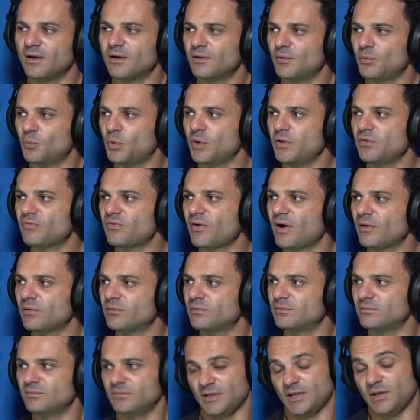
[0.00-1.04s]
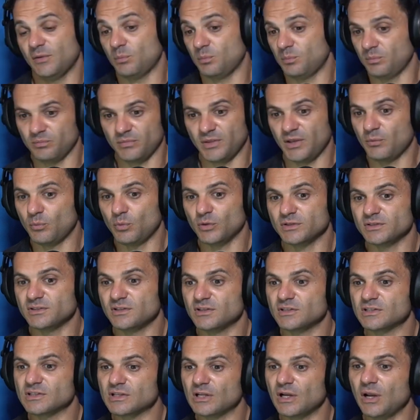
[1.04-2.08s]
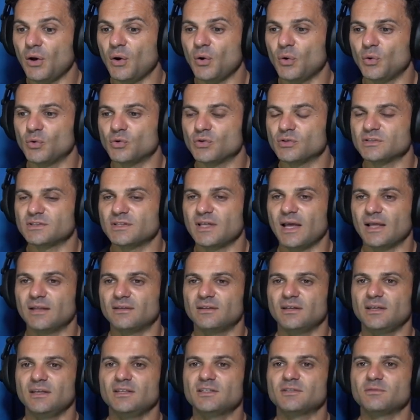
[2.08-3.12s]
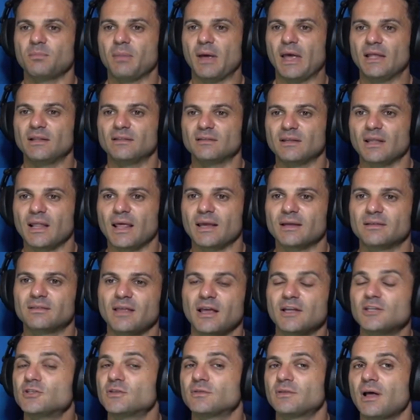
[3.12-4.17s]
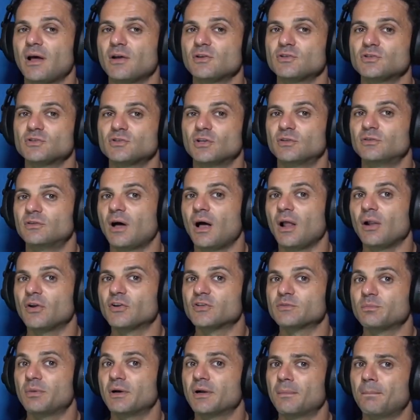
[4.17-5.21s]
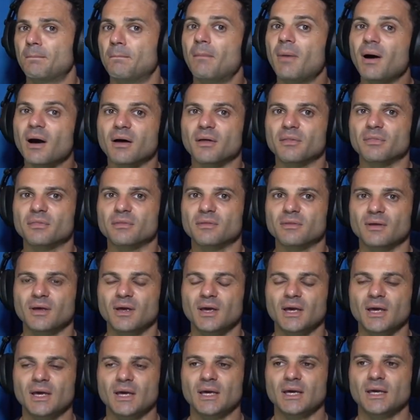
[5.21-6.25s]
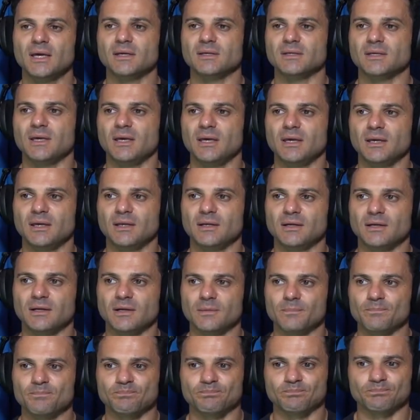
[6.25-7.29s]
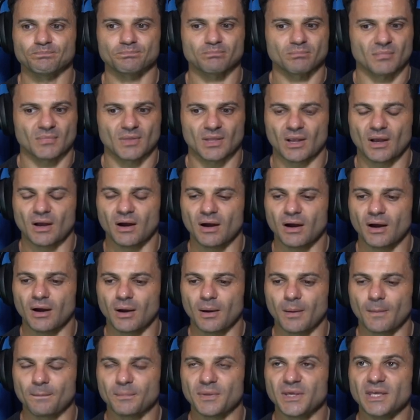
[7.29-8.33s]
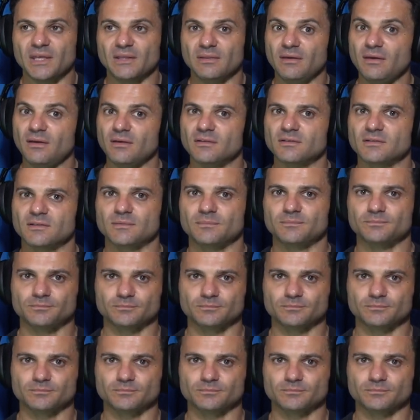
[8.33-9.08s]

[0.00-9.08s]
we found it was disclosed that he spent like tens of thousands of dollars per month in PEDs,